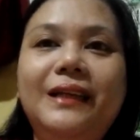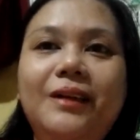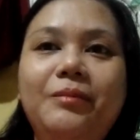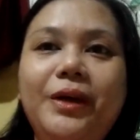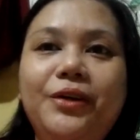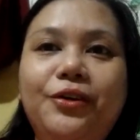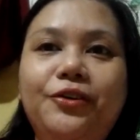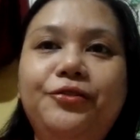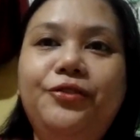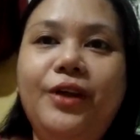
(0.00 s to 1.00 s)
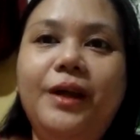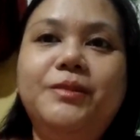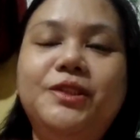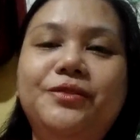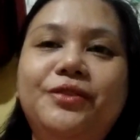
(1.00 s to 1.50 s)
can make her
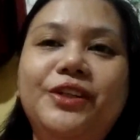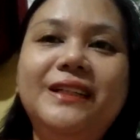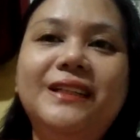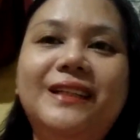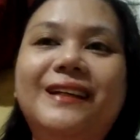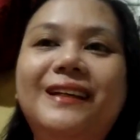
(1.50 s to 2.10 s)
frames for it.